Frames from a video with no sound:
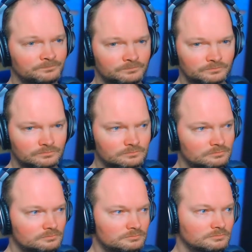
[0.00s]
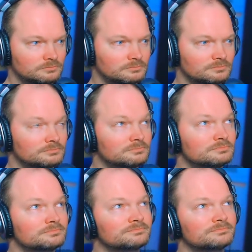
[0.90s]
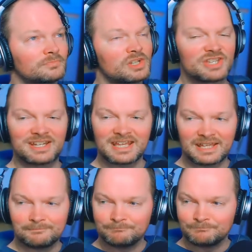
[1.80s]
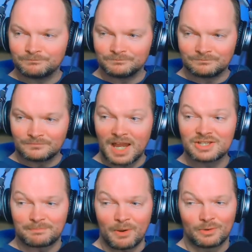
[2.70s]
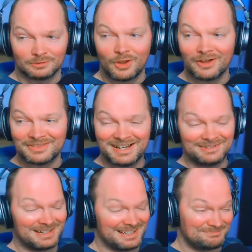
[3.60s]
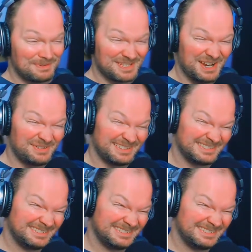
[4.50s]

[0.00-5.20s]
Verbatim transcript: Because I dig it. I spoke a lot in the episode.